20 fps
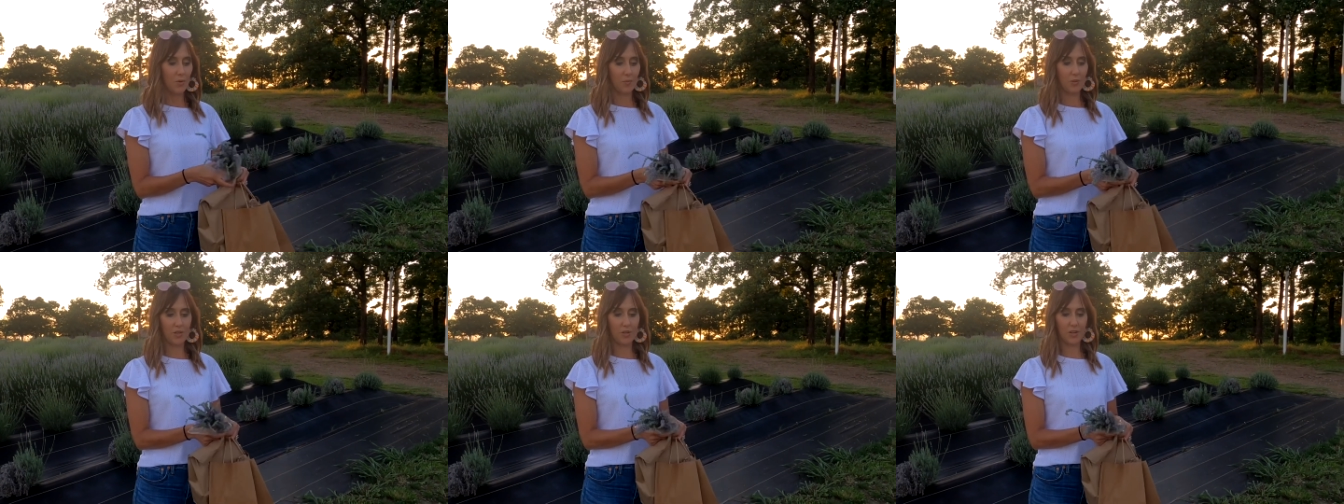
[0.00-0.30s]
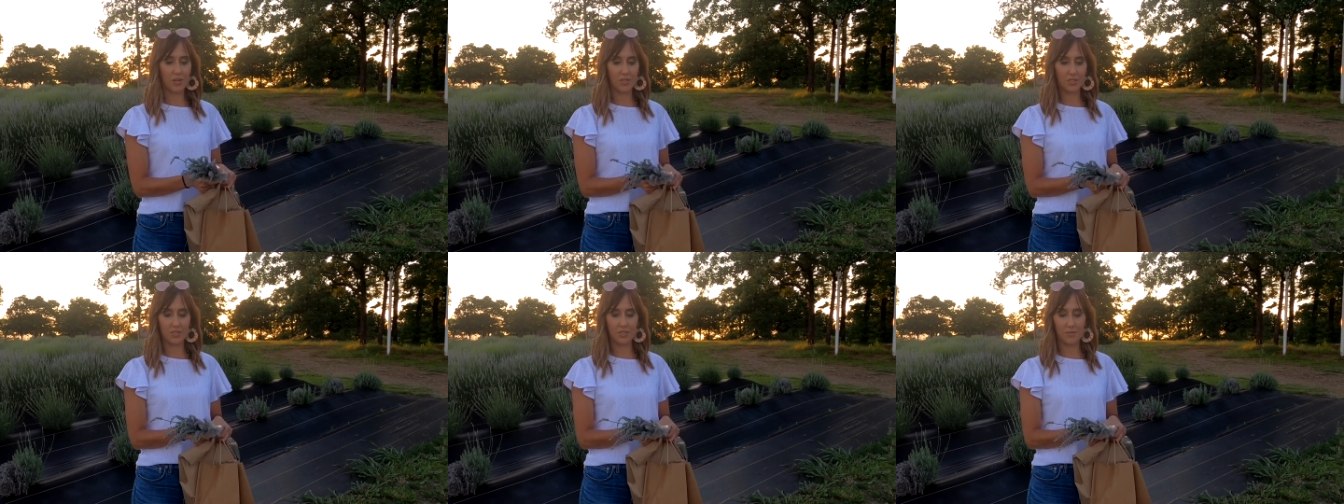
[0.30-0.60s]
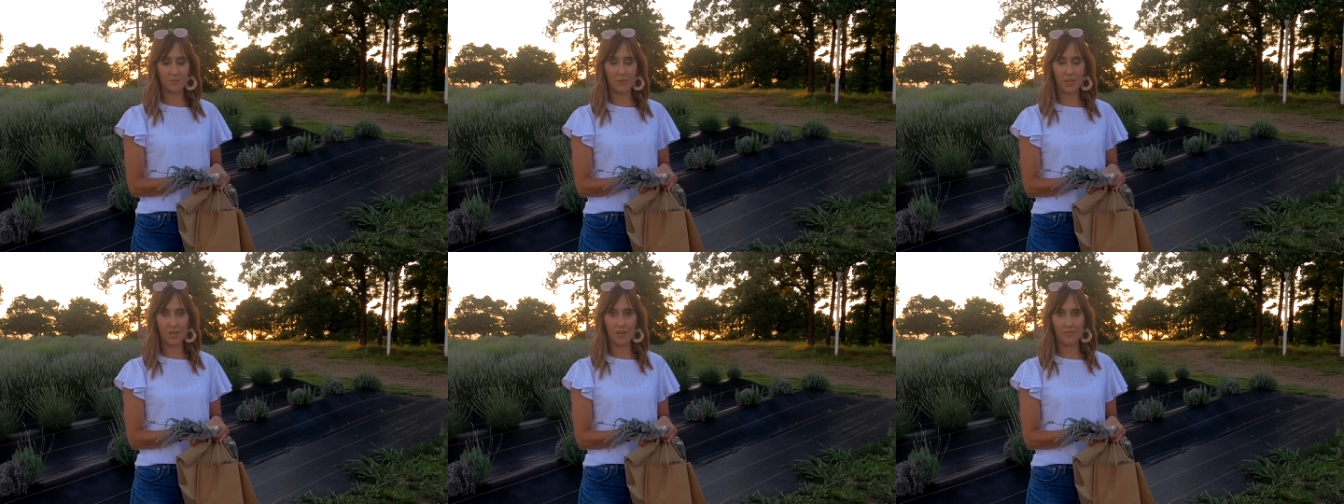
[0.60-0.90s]
We got
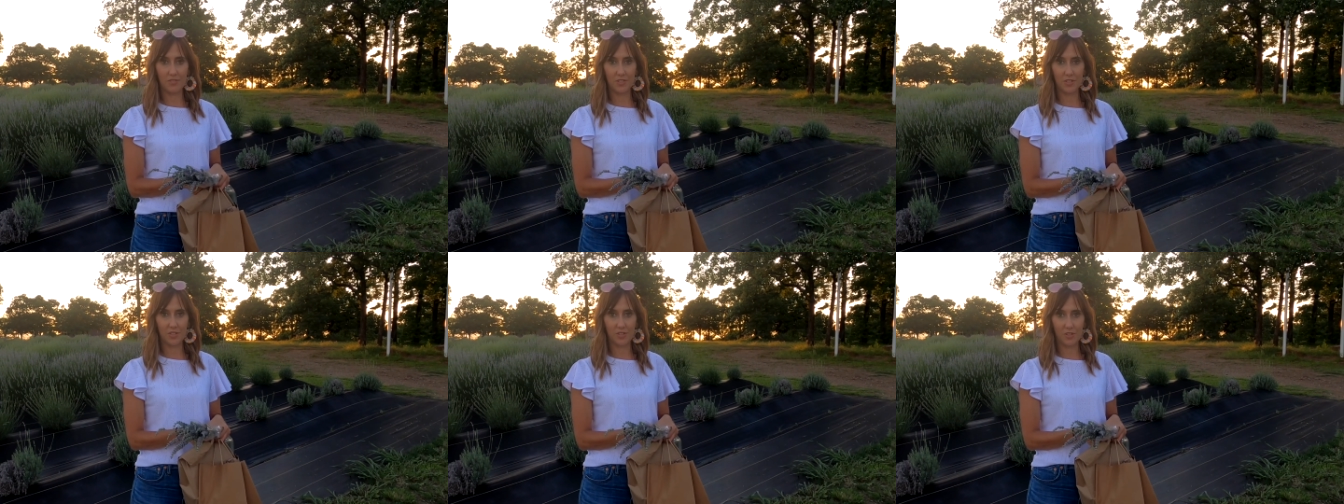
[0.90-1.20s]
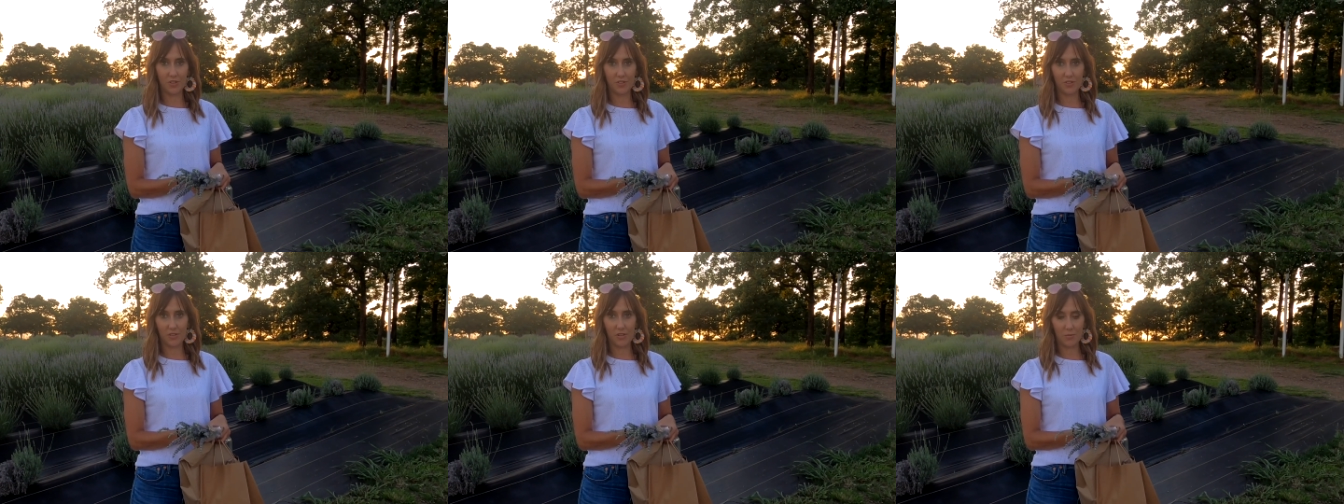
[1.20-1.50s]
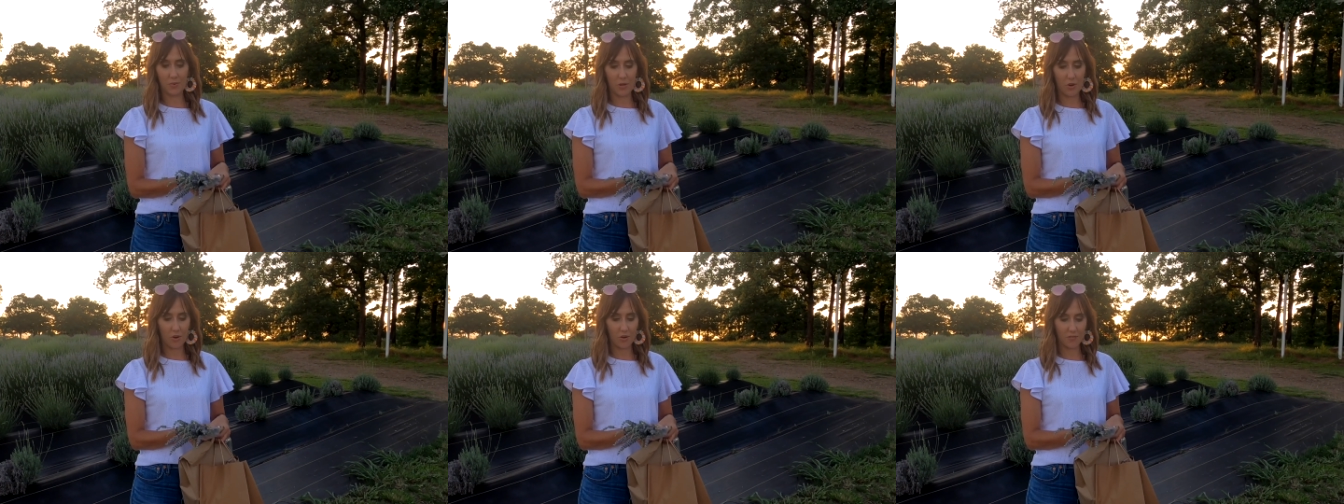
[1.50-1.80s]
some lavender
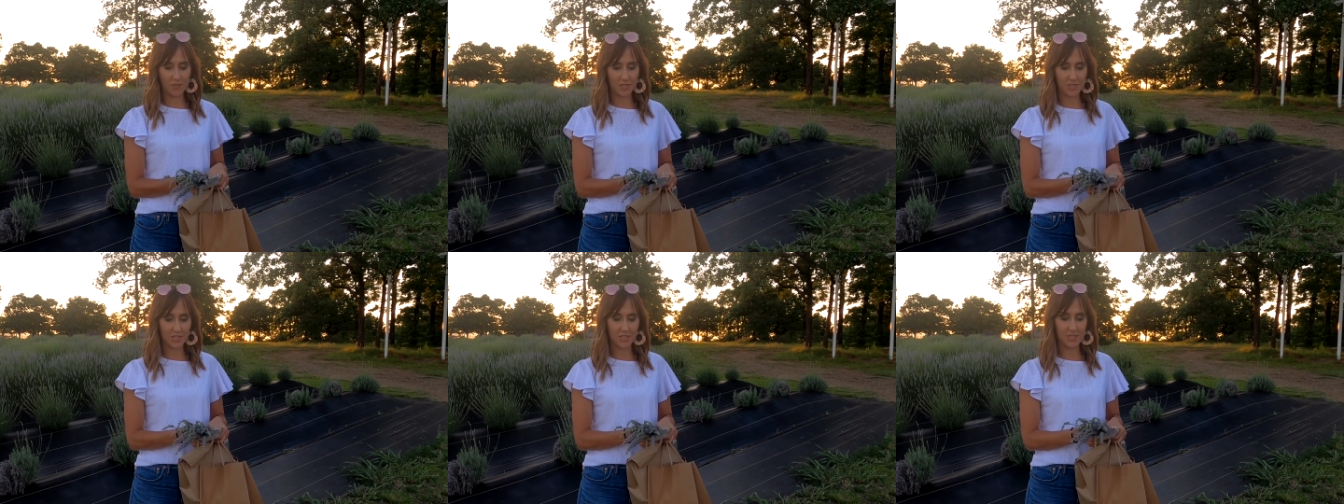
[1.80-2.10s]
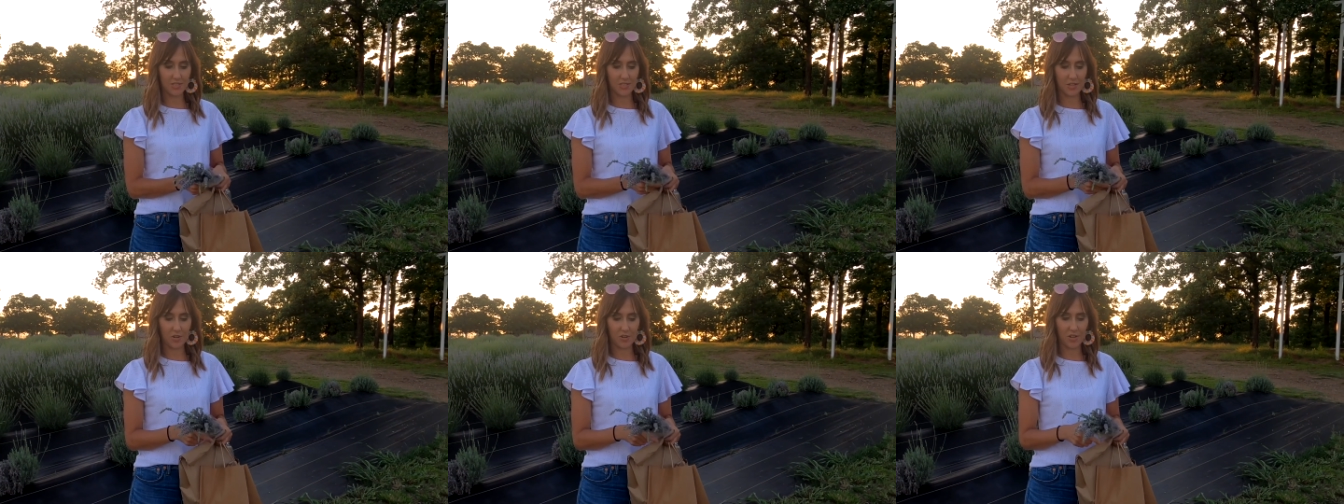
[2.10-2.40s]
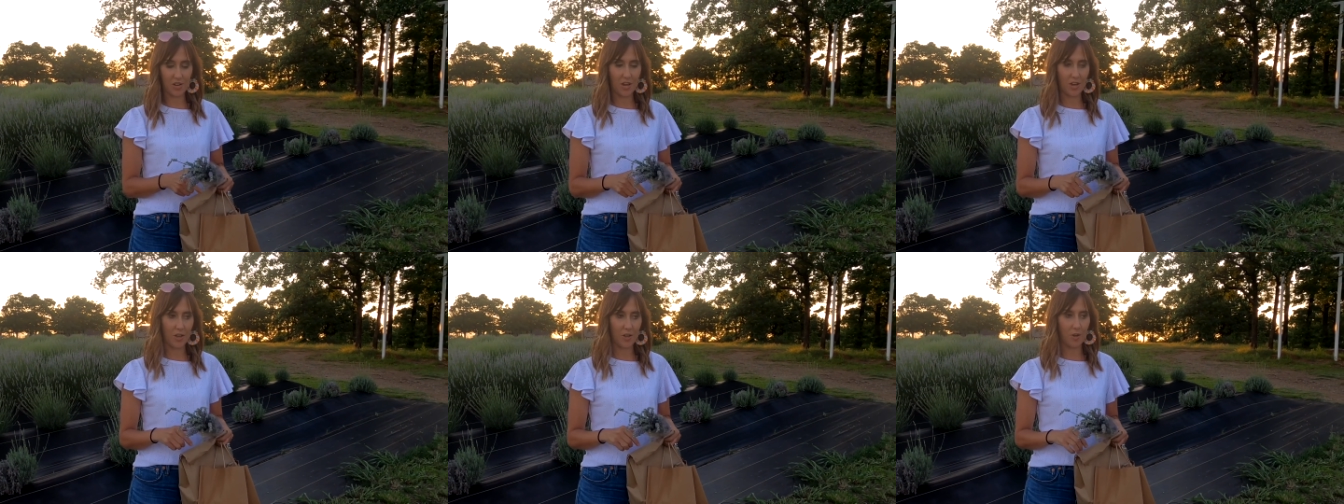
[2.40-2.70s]
that we harvested that
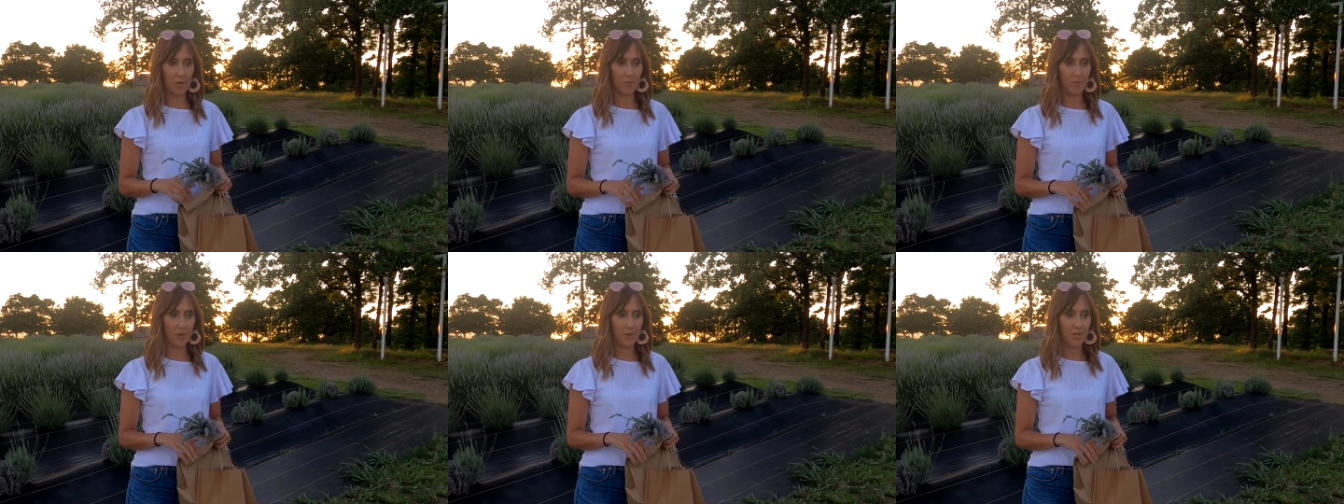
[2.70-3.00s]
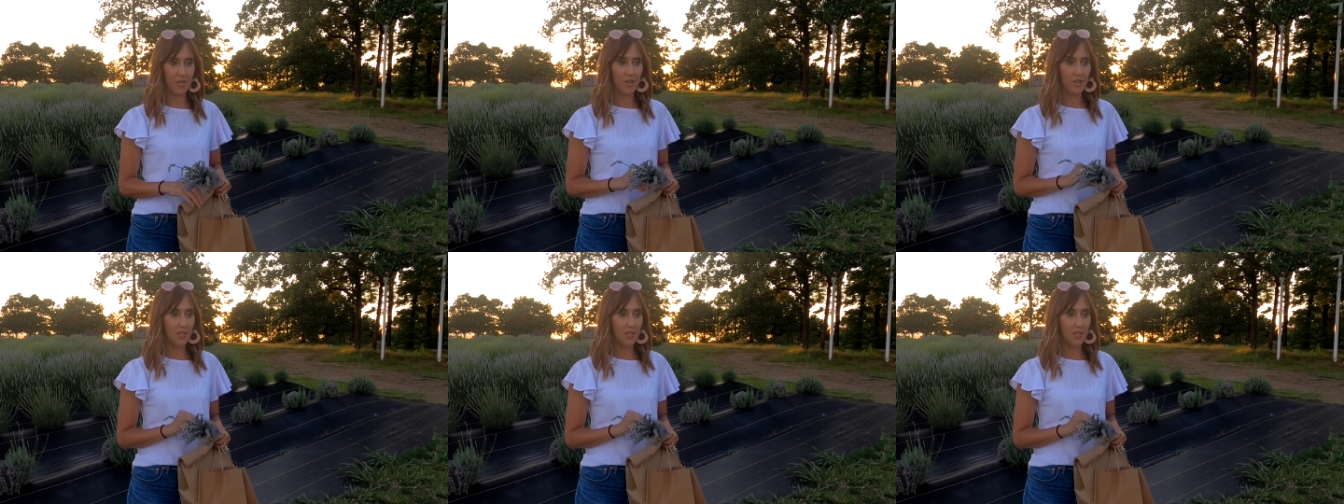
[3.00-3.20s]
um,